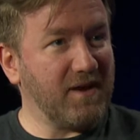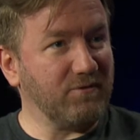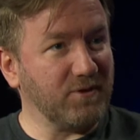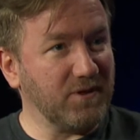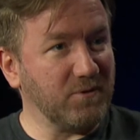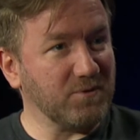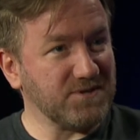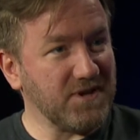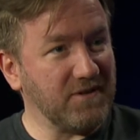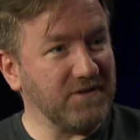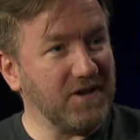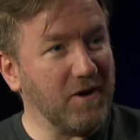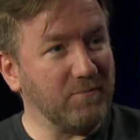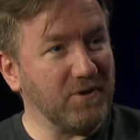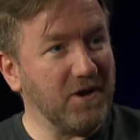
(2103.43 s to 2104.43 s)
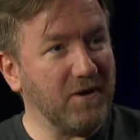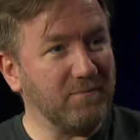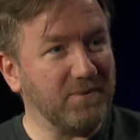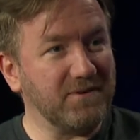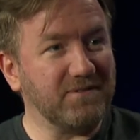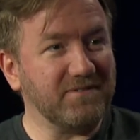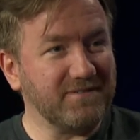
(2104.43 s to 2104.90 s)
everything was on the up and up
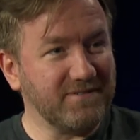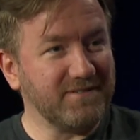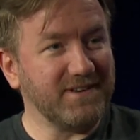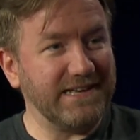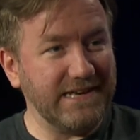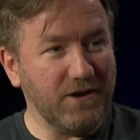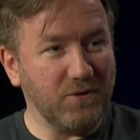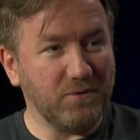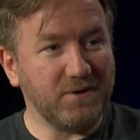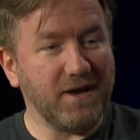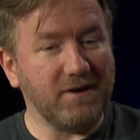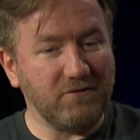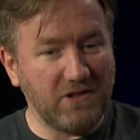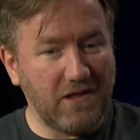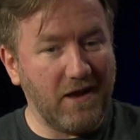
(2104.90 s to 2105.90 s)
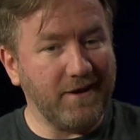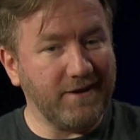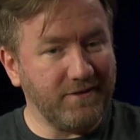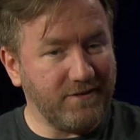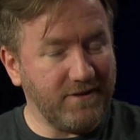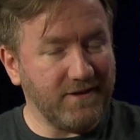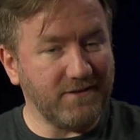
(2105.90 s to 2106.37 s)
and, you know, kind of
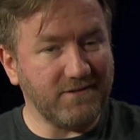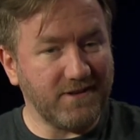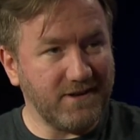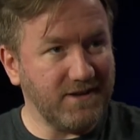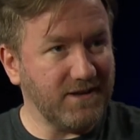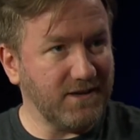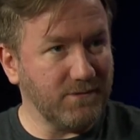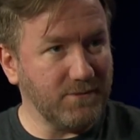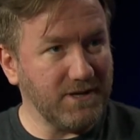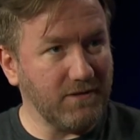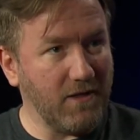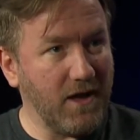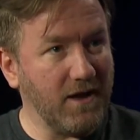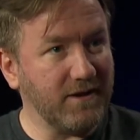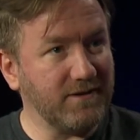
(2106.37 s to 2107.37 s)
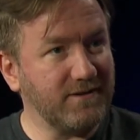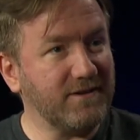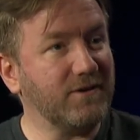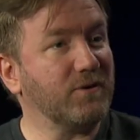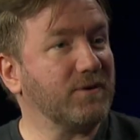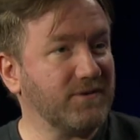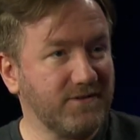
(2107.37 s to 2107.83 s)
aligning things that needed to be aligned, you
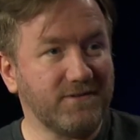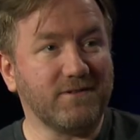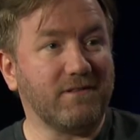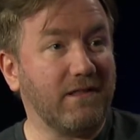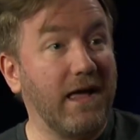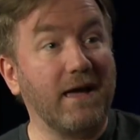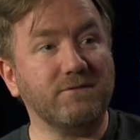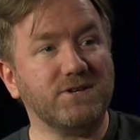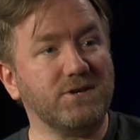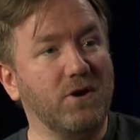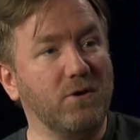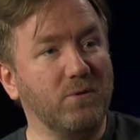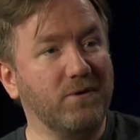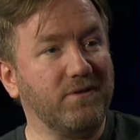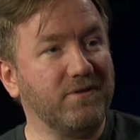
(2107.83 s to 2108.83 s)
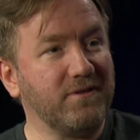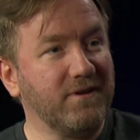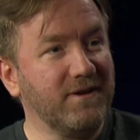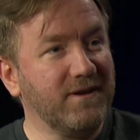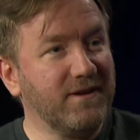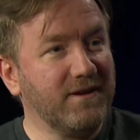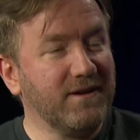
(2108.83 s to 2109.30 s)
know, because it's a live show with
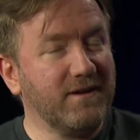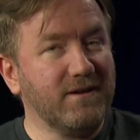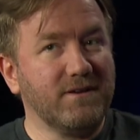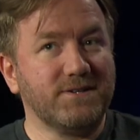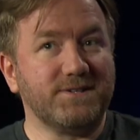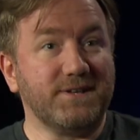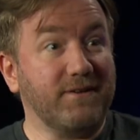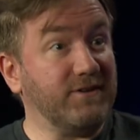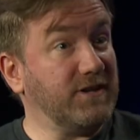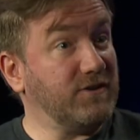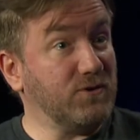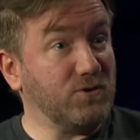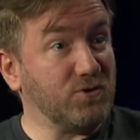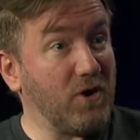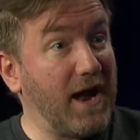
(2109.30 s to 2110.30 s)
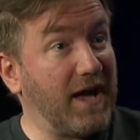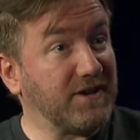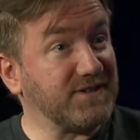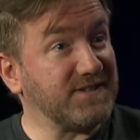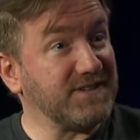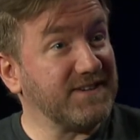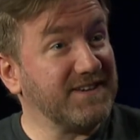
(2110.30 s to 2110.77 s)
72
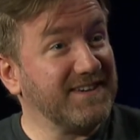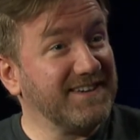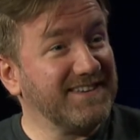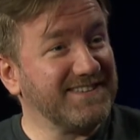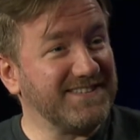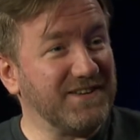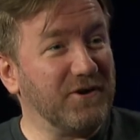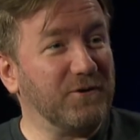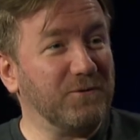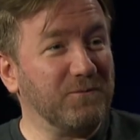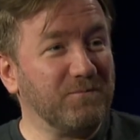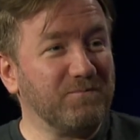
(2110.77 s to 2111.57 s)
tracks. Yeah. So